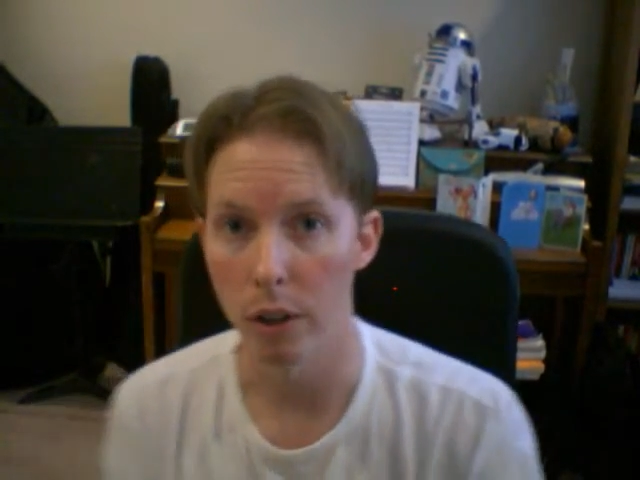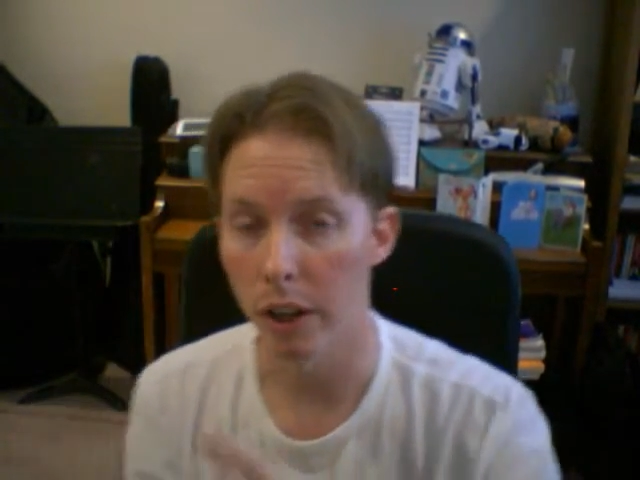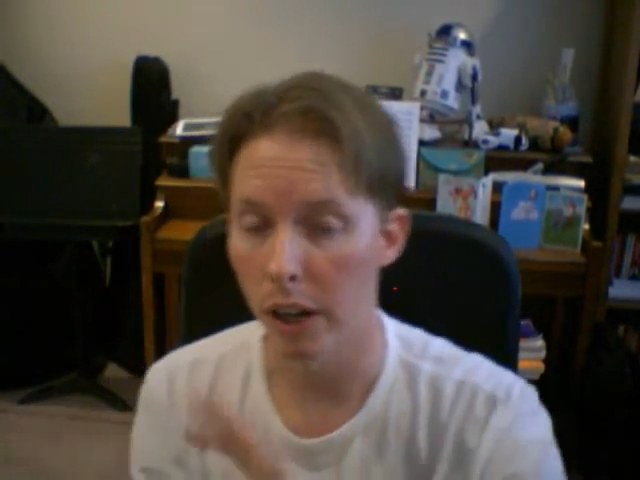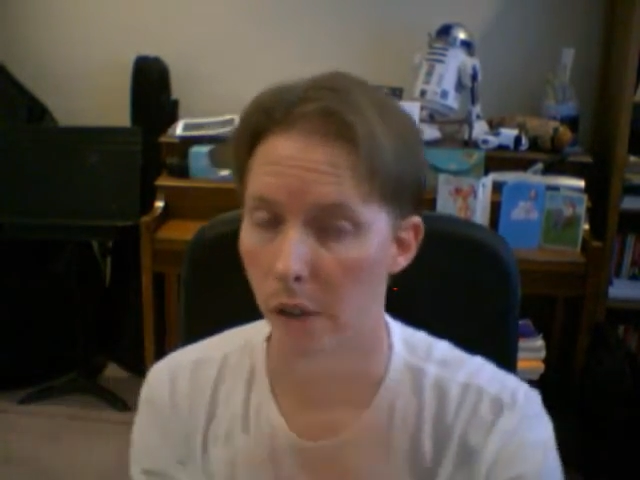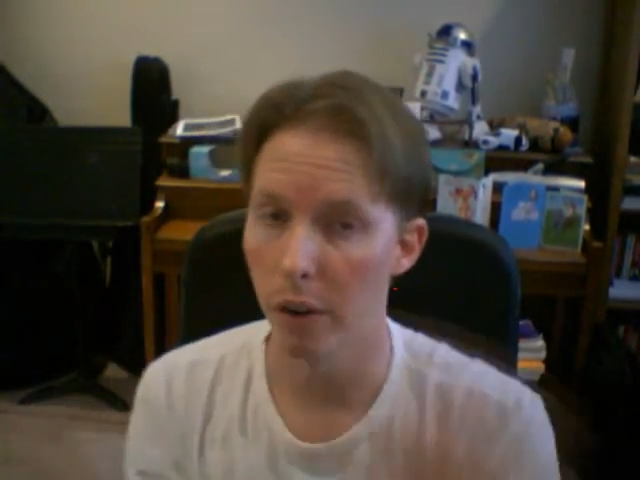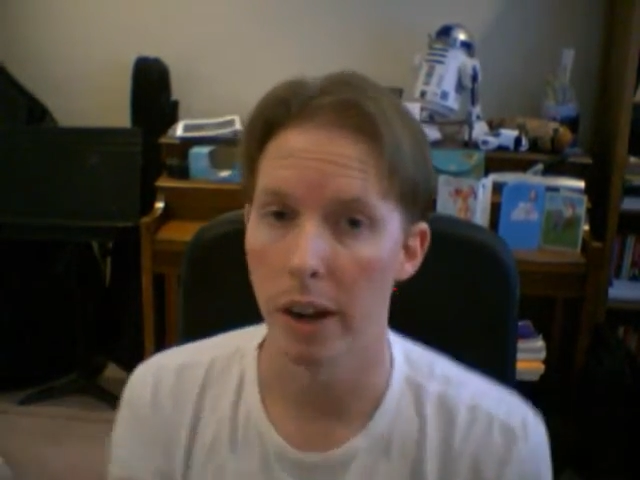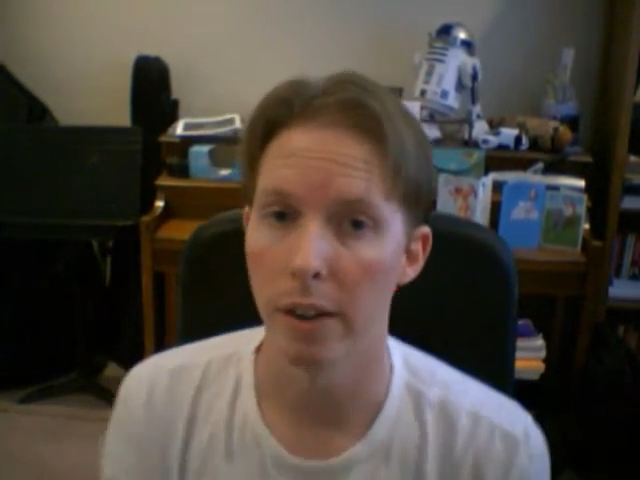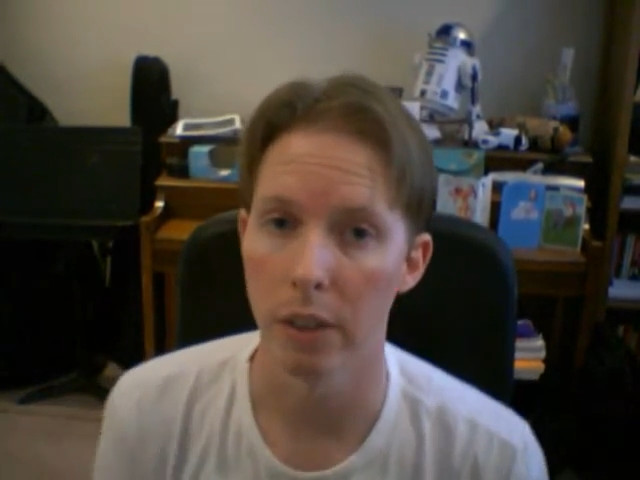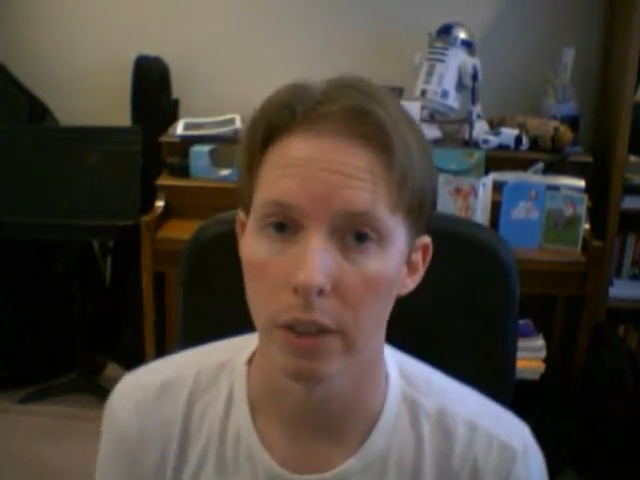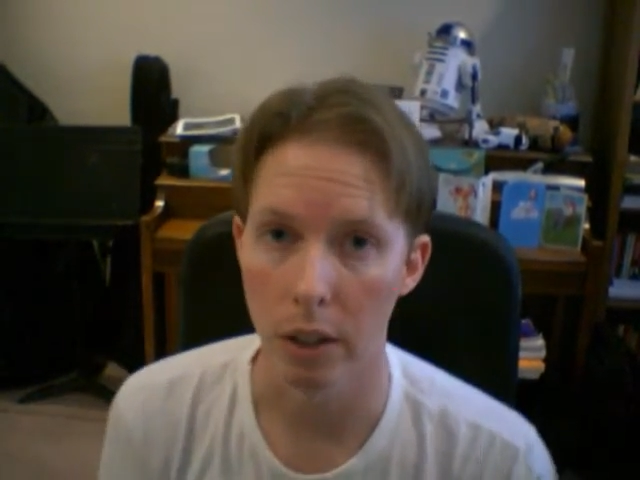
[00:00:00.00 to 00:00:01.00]
You can integrate
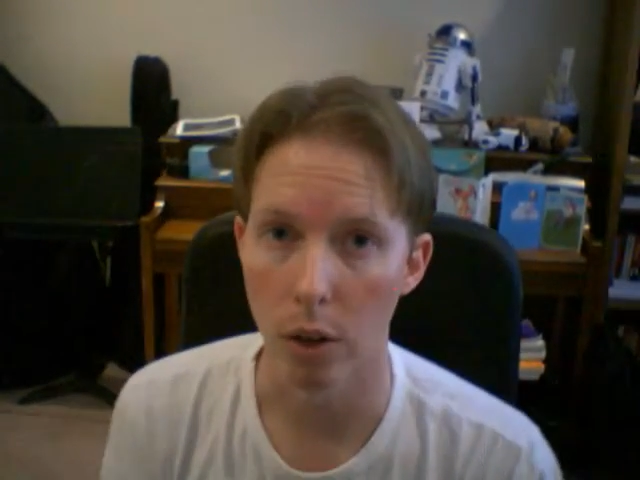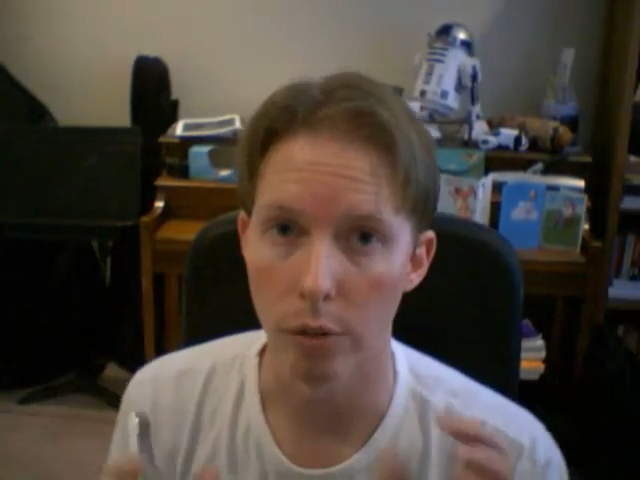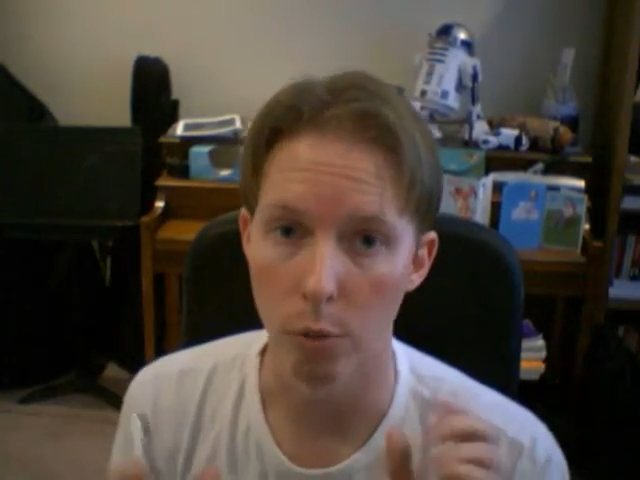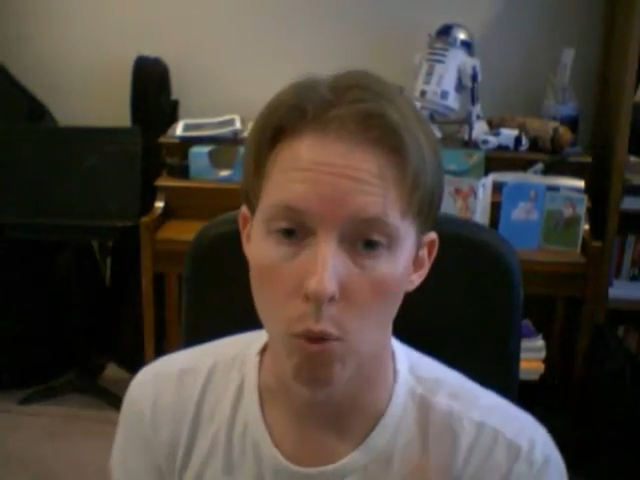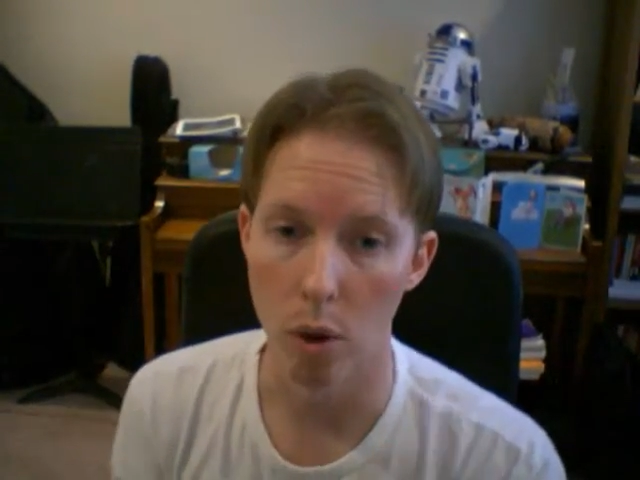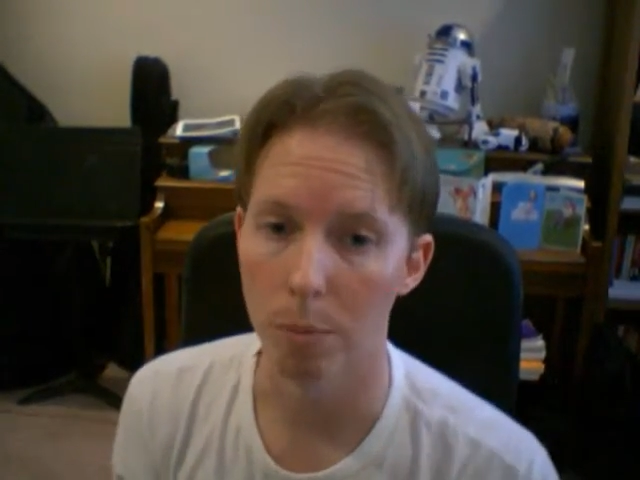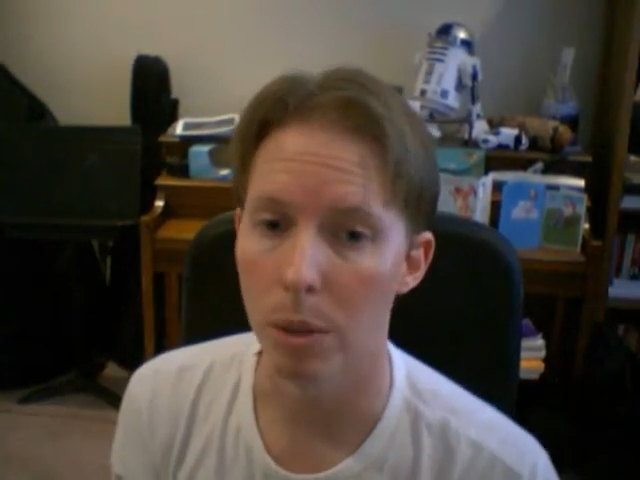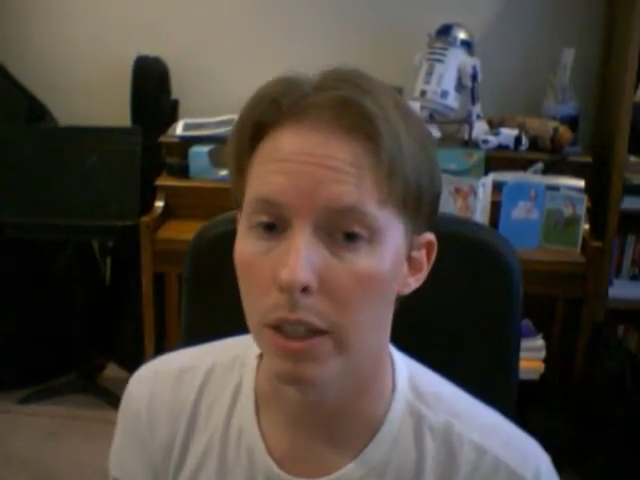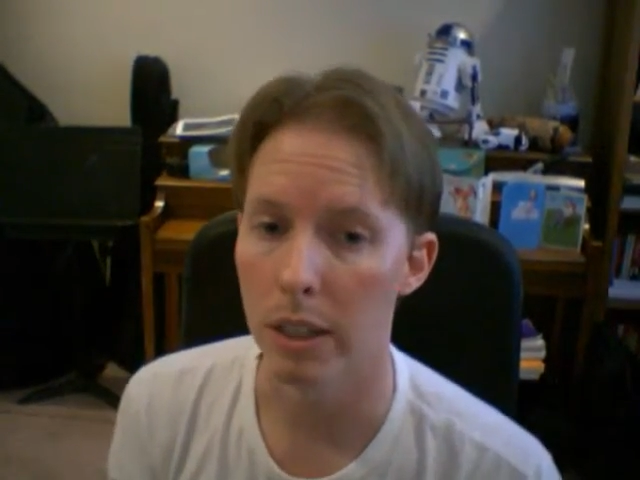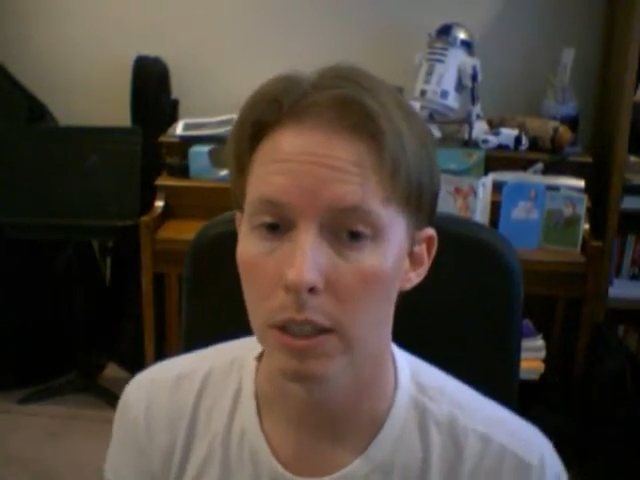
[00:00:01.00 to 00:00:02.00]
everything, go from one
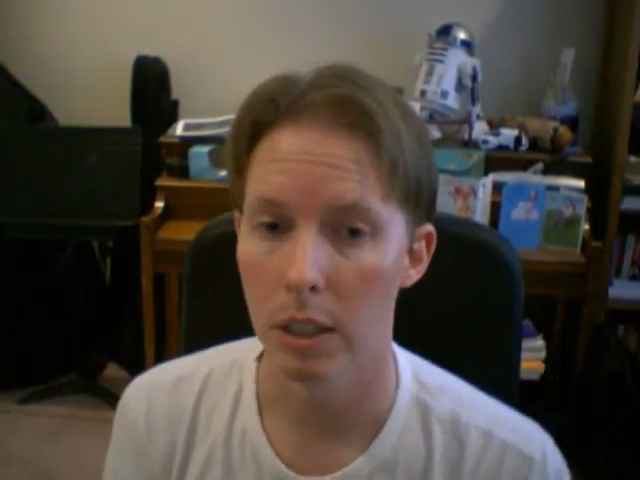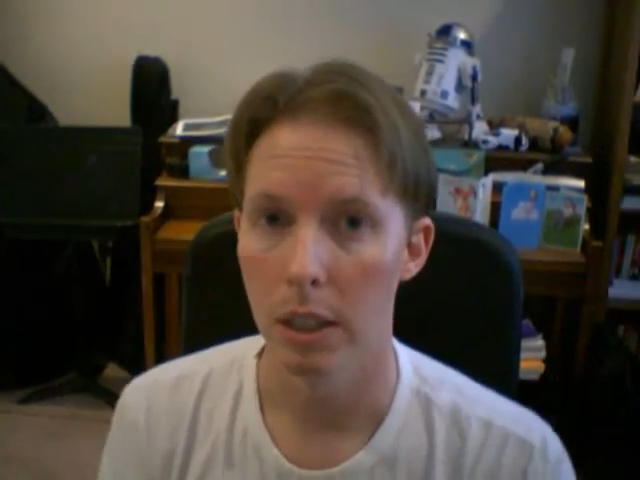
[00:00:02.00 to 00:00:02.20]
place,